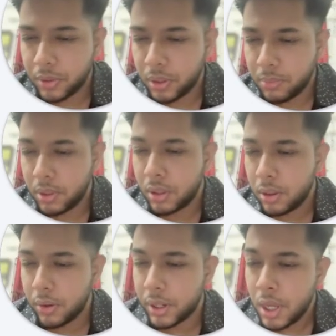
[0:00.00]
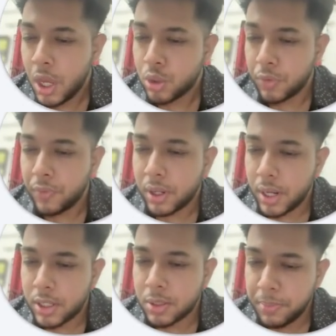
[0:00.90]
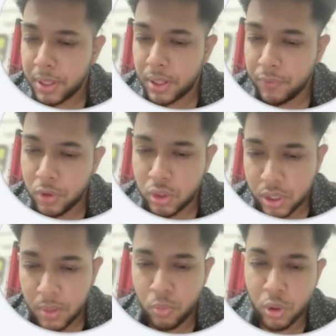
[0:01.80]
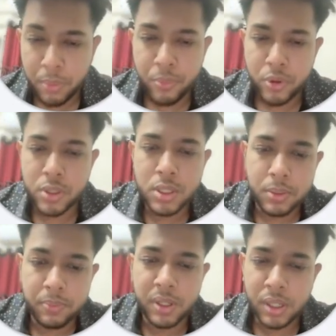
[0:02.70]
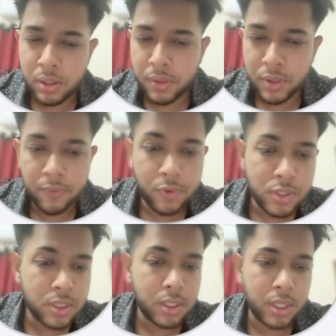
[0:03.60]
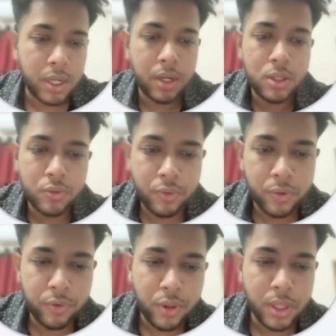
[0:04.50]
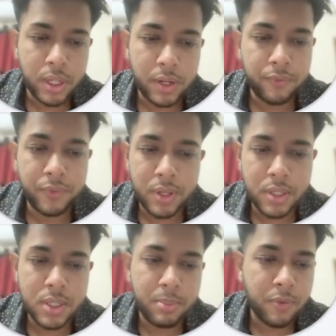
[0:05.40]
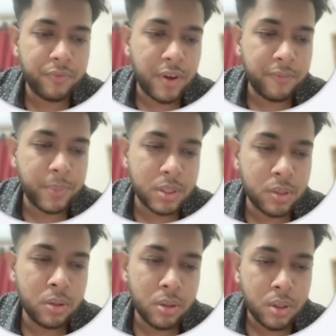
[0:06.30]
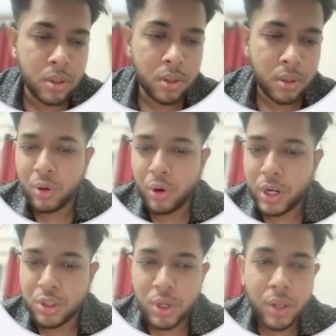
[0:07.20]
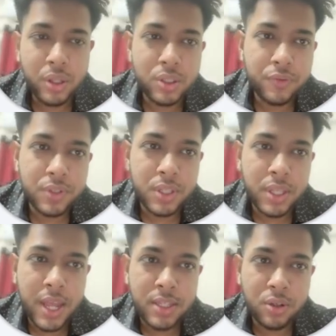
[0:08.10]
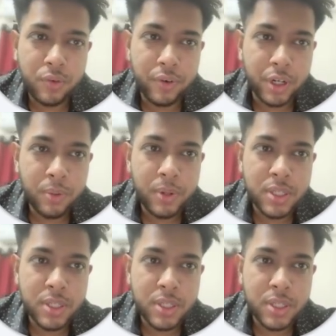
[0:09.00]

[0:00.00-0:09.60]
immediately. All right, so if a client doesn't pay the invoice on time, work pauses immediately if the invoice is 10 days overdue and the late fee is above 5%. All right, so now that you've seen the answer over here, let's